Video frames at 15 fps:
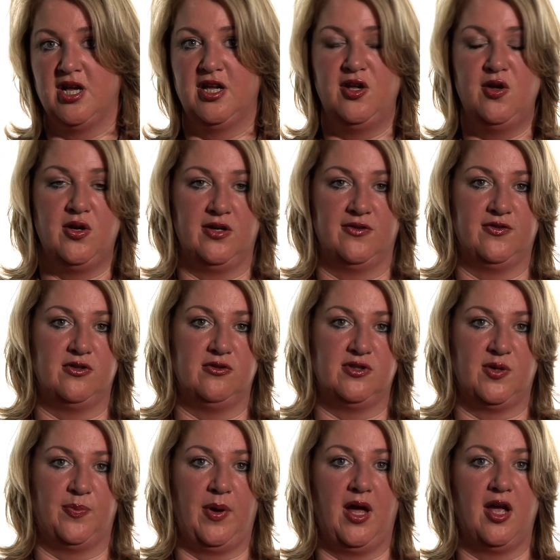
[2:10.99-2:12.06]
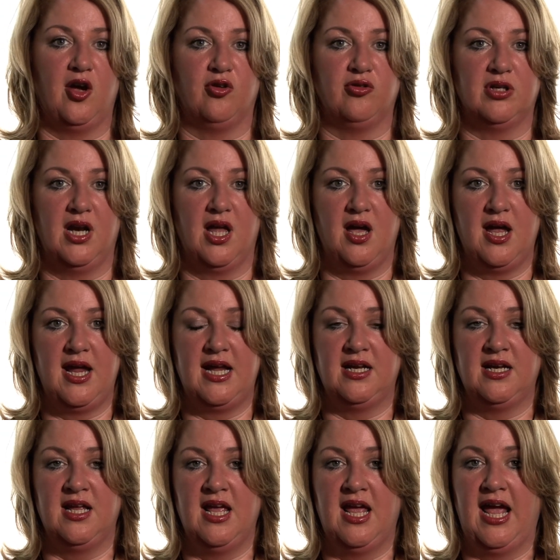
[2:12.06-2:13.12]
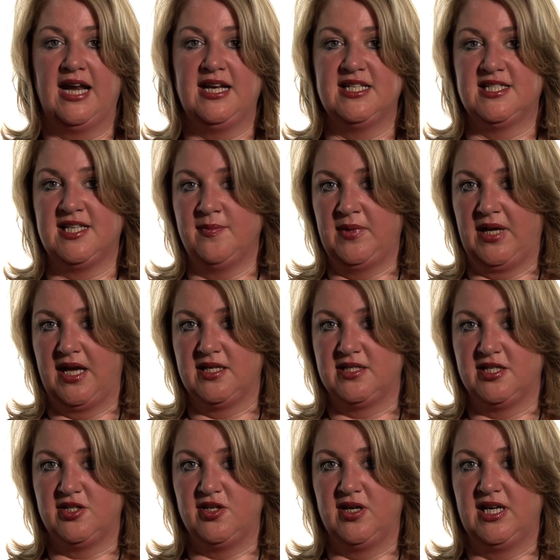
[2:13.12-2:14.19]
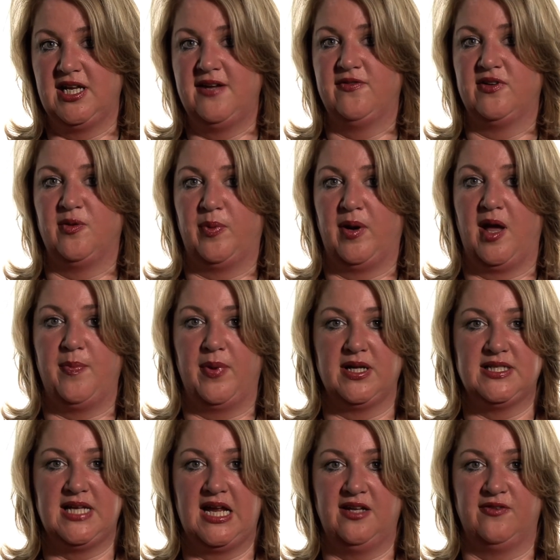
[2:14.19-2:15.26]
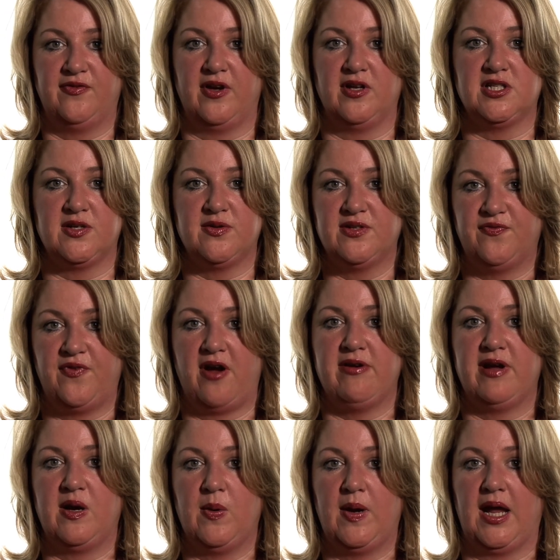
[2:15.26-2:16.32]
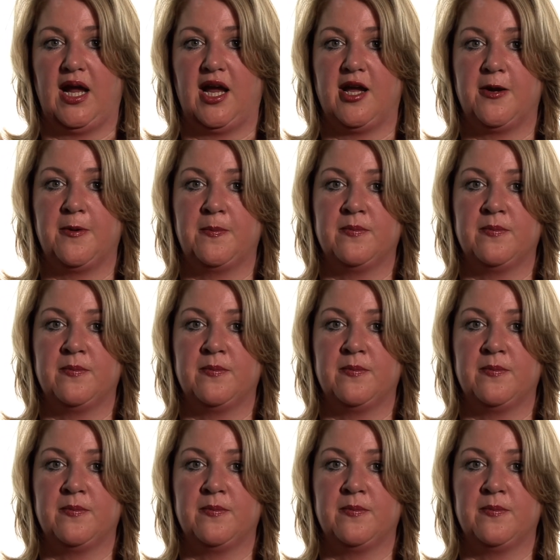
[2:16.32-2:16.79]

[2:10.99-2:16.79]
You can of course apply online, and in some cases you can even apply by telephone, so it's very quick.